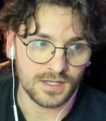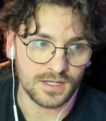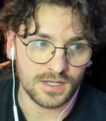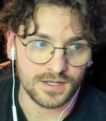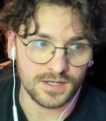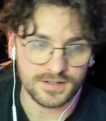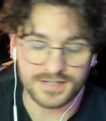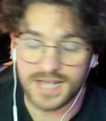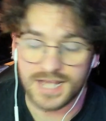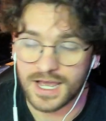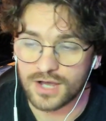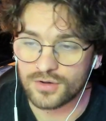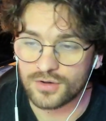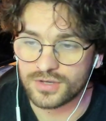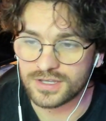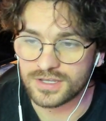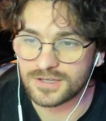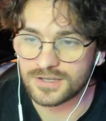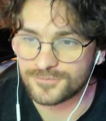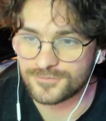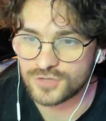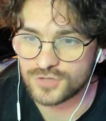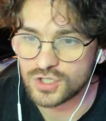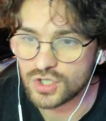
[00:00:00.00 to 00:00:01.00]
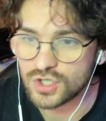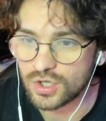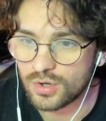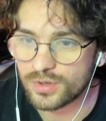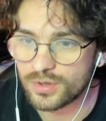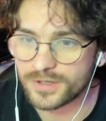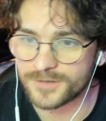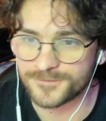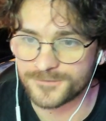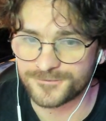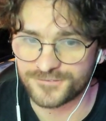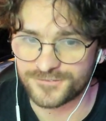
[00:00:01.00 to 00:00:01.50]
Now, if you go
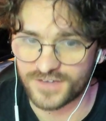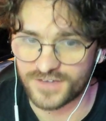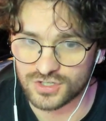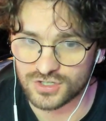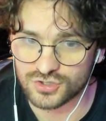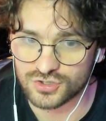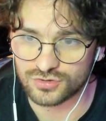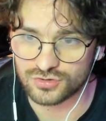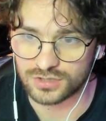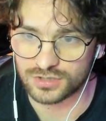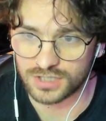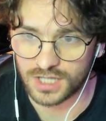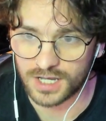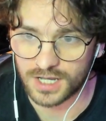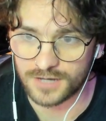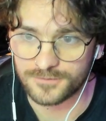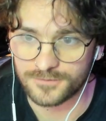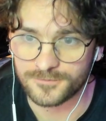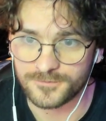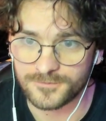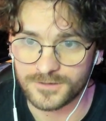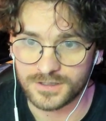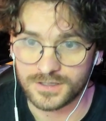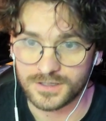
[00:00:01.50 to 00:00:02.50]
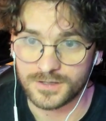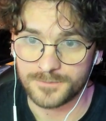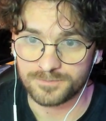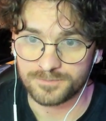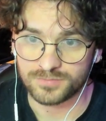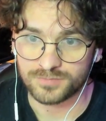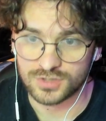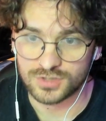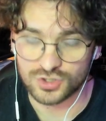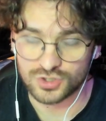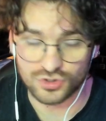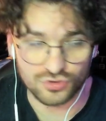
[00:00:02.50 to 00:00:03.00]
on a Fextra Life
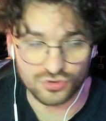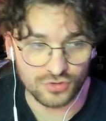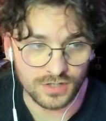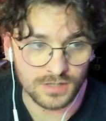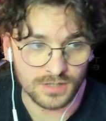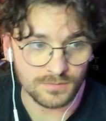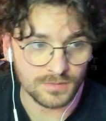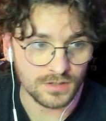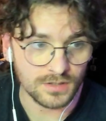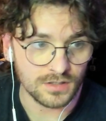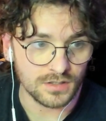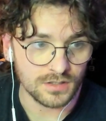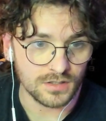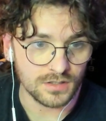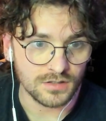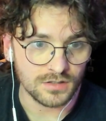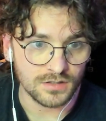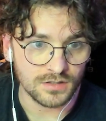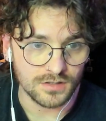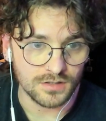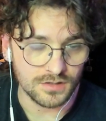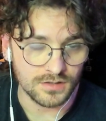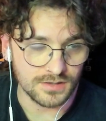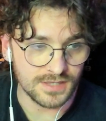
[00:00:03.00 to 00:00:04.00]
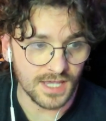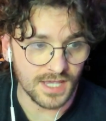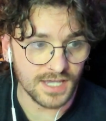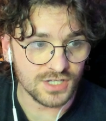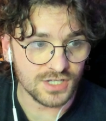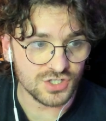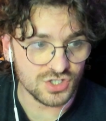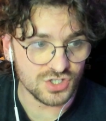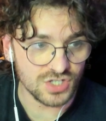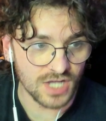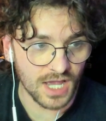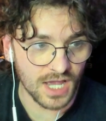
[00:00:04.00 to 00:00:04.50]
stream, their
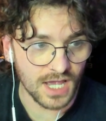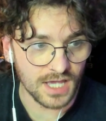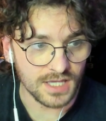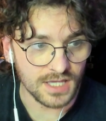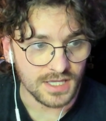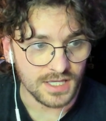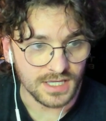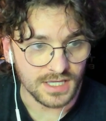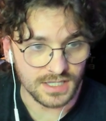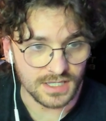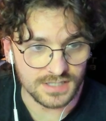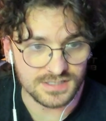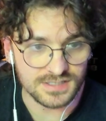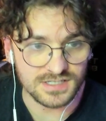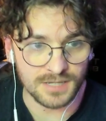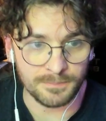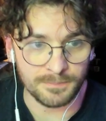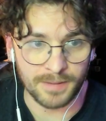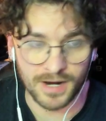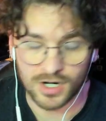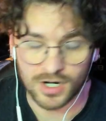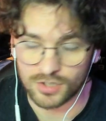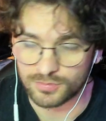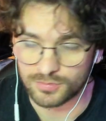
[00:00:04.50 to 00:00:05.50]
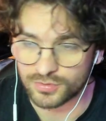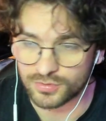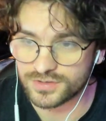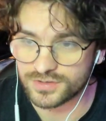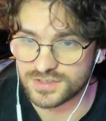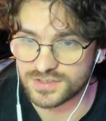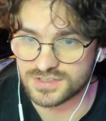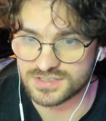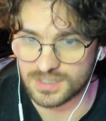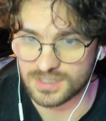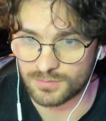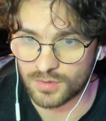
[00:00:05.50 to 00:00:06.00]
chat is comparable to
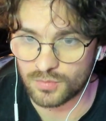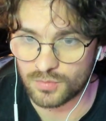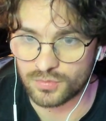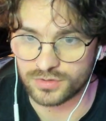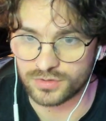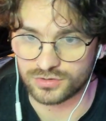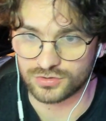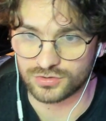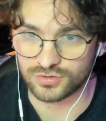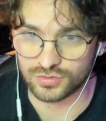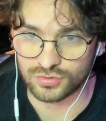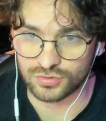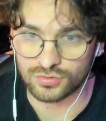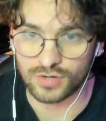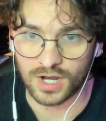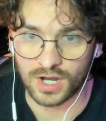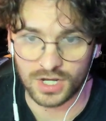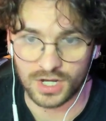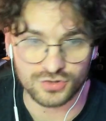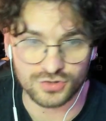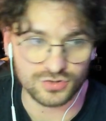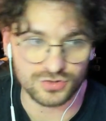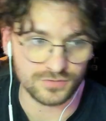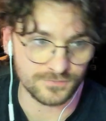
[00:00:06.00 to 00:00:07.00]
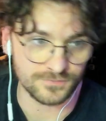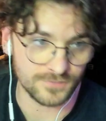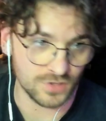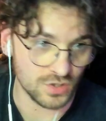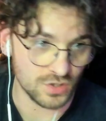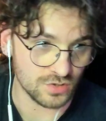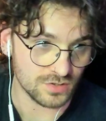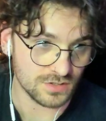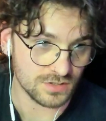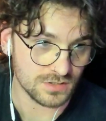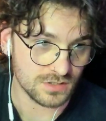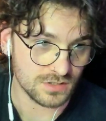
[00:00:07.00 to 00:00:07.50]
someone with 200
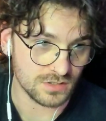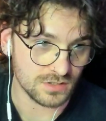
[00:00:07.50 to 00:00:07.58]
views.